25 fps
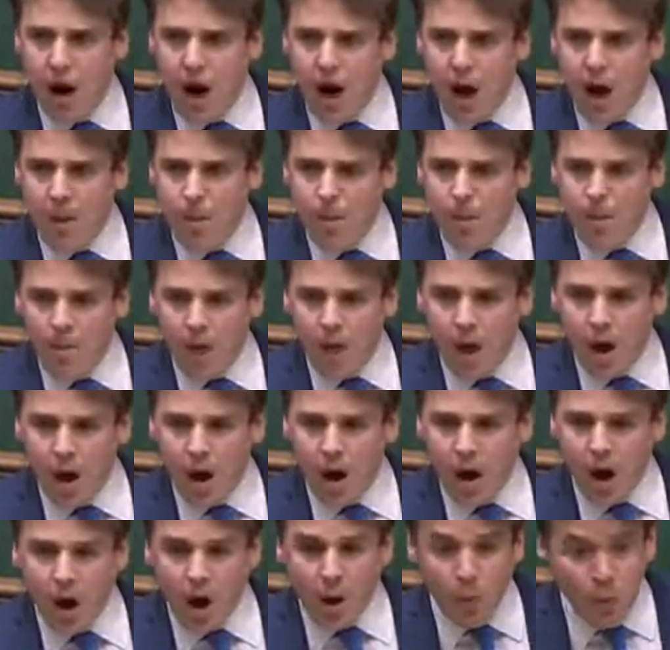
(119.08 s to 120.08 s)

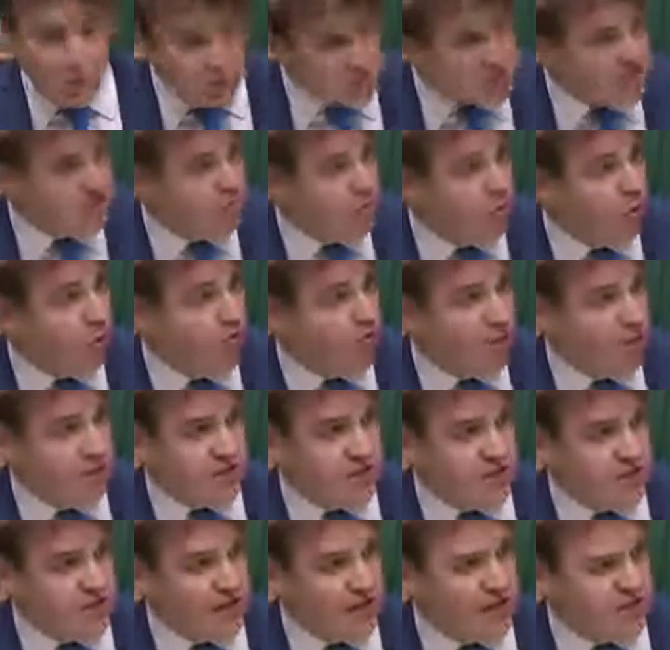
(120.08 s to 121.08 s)
I would support them
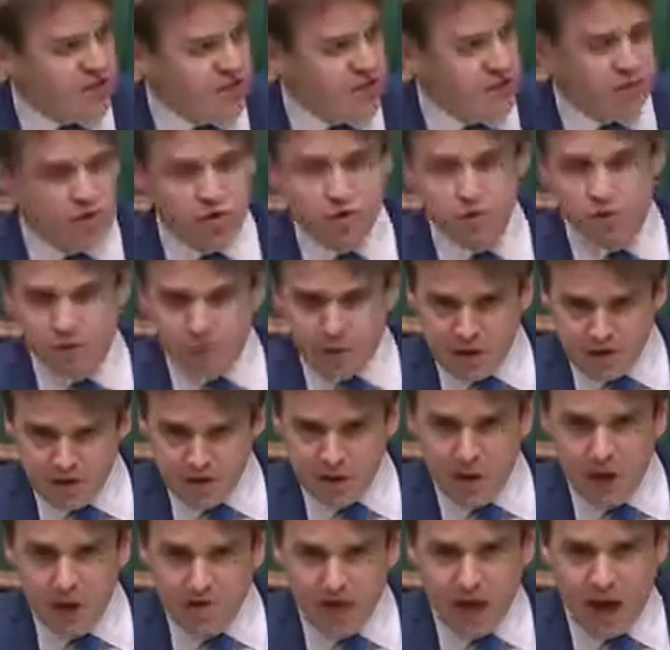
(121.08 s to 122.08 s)
in saying that I do believe
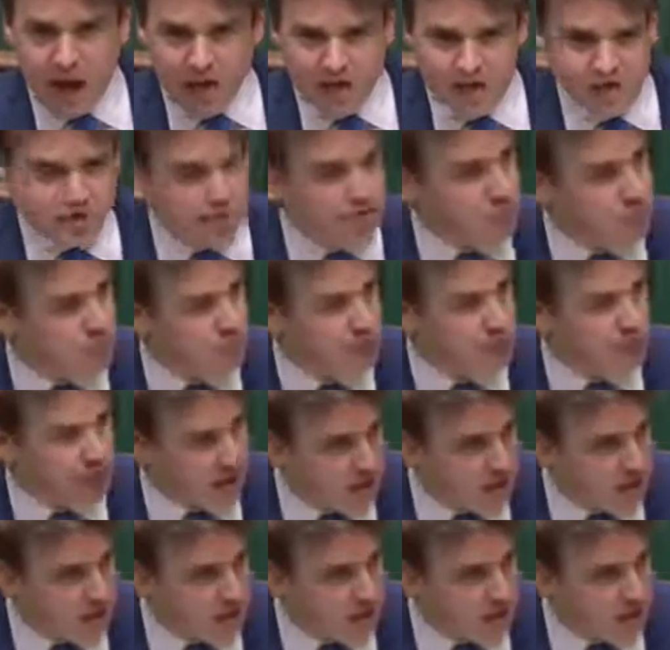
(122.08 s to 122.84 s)
further action should be